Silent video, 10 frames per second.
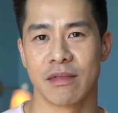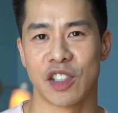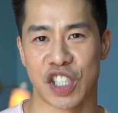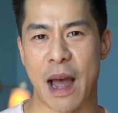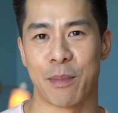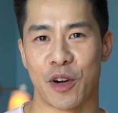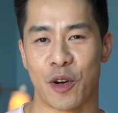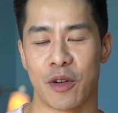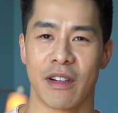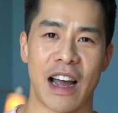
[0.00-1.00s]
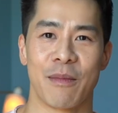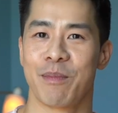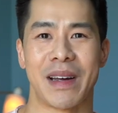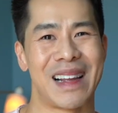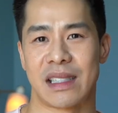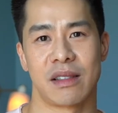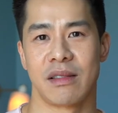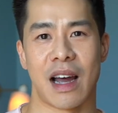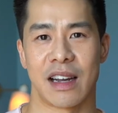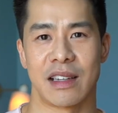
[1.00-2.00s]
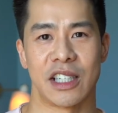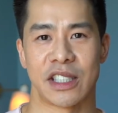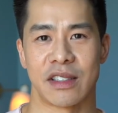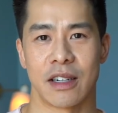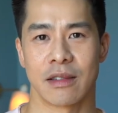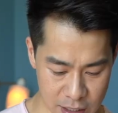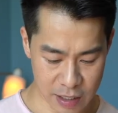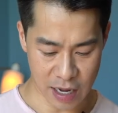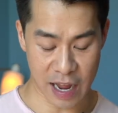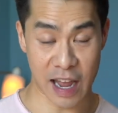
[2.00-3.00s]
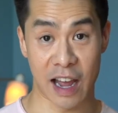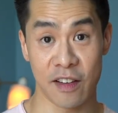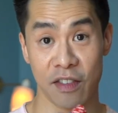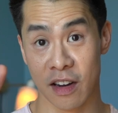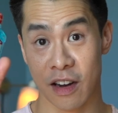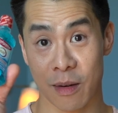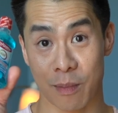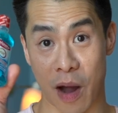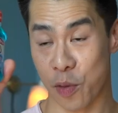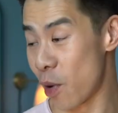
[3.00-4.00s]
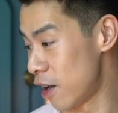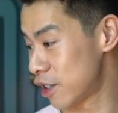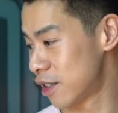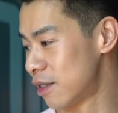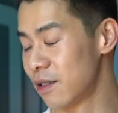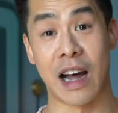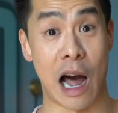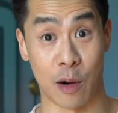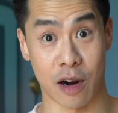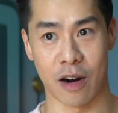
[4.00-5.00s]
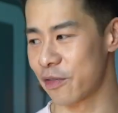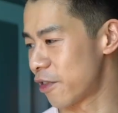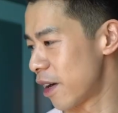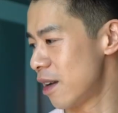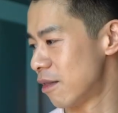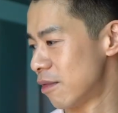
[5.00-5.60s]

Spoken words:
shampoo, but it's not a conditioner. I have mouthwash, alcohol-free.